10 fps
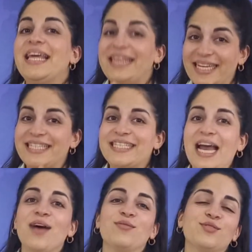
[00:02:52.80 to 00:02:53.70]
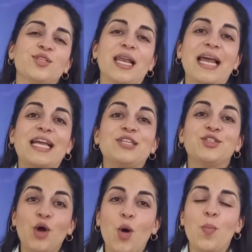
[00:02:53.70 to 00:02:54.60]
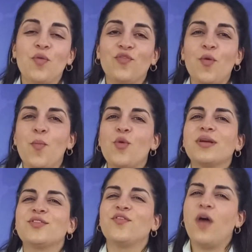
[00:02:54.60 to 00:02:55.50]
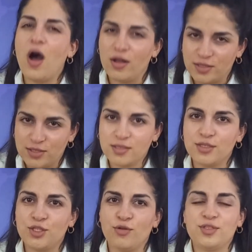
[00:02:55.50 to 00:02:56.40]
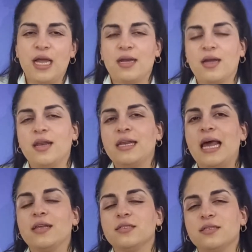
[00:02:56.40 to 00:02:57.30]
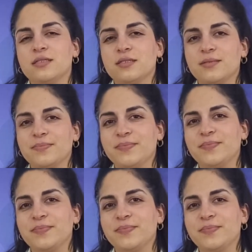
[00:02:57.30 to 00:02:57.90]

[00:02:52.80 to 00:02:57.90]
This sounds like a job for more advanced geotechnical analysis.